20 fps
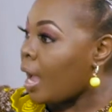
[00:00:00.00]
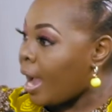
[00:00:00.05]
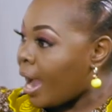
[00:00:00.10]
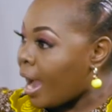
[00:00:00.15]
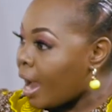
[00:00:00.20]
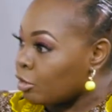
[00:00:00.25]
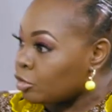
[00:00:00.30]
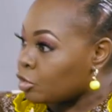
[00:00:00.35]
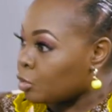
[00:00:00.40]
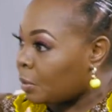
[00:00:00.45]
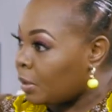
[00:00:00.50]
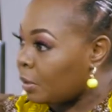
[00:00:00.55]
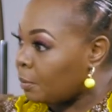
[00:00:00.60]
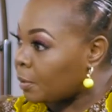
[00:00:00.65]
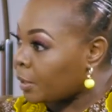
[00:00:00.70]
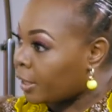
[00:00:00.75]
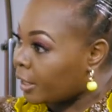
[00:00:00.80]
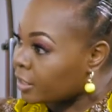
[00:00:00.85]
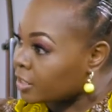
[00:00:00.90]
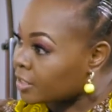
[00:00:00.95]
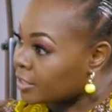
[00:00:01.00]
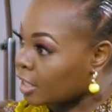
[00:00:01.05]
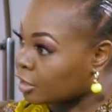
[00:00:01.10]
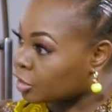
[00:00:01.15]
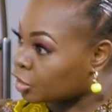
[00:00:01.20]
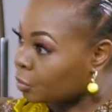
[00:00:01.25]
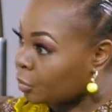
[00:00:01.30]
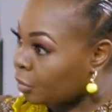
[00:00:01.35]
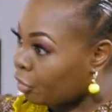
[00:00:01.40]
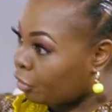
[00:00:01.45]
How do people get in
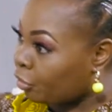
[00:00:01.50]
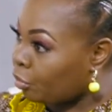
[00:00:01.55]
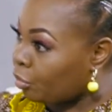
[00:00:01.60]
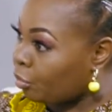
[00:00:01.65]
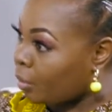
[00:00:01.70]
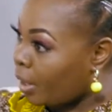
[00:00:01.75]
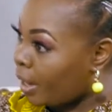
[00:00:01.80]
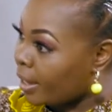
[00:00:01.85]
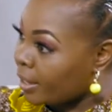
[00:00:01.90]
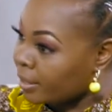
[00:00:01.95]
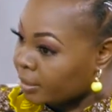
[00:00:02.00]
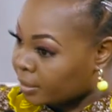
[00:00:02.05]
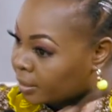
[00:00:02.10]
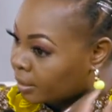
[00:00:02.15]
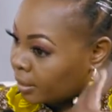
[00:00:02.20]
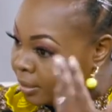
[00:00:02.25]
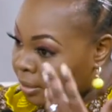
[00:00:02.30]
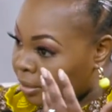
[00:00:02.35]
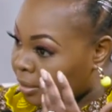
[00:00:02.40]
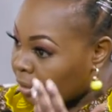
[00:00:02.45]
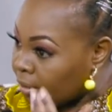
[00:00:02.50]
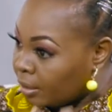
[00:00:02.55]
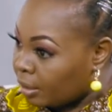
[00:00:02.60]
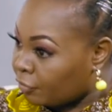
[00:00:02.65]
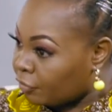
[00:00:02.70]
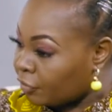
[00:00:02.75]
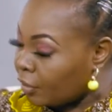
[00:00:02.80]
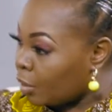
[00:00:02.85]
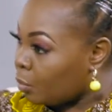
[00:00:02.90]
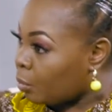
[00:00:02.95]
touch with you, and
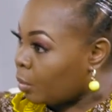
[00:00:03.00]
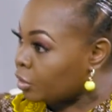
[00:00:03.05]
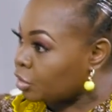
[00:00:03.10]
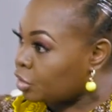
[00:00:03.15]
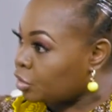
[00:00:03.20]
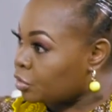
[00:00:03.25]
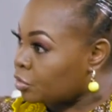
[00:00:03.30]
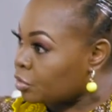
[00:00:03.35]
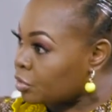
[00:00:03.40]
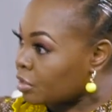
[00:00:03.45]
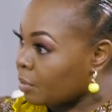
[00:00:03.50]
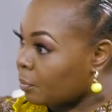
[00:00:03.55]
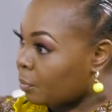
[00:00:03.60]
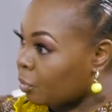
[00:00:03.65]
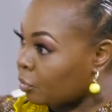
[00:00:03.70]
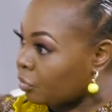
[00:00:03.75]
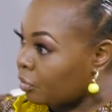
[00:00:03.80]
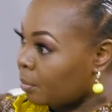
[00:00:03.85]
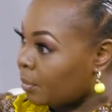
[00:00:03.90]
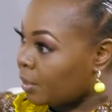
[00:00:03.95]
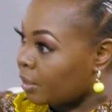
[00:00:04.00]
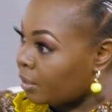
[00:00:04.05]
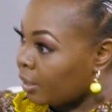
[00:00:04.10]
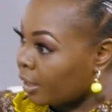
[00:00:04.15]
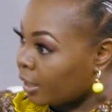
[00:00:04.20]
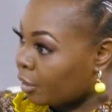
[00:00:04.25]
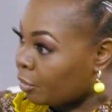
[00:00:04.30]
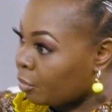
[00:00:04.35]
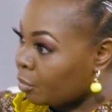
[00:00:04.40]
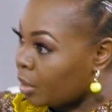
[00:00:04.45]
if they want you to support them in
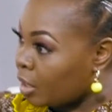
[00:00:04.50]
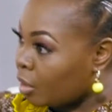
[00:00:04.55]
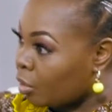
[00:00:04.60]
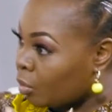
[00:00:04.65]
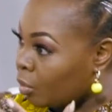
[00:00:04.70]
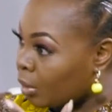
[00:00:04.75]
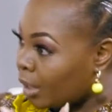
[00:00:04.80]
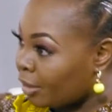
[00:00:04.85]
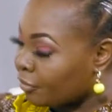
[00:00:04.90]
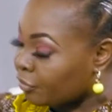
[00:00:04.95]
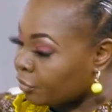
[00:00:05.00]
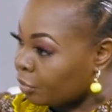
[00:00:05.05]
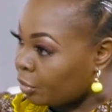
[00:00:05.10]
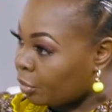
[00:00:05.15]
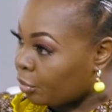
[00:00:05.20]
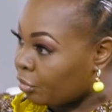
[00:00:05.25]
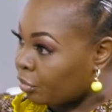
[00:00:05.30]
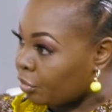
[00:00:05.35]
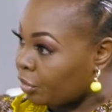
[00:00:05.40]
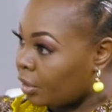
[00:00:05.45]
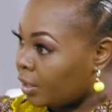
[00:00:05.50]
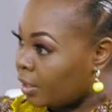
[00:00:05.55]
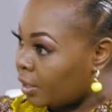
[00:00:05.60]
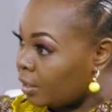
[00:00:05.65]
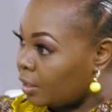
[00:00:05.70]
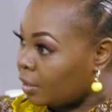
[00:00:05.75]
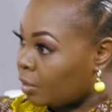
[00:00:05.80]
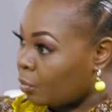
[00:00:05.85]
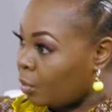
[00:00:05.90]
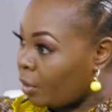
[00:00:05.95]
their career or life growth?
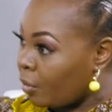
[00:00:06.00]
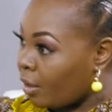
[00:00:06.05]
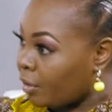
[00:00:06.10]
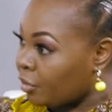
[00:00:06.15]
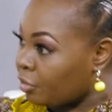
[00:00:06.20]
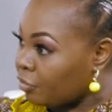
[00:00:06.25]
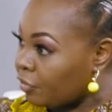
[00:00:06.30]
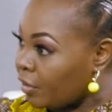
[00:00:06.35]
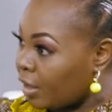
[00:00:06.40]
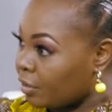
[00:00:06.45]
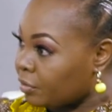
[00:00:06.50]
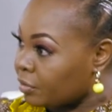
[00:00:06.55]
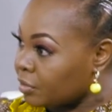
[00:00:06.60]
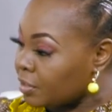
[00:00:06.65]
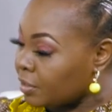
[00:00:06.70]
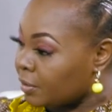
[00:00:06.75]
Where are you found?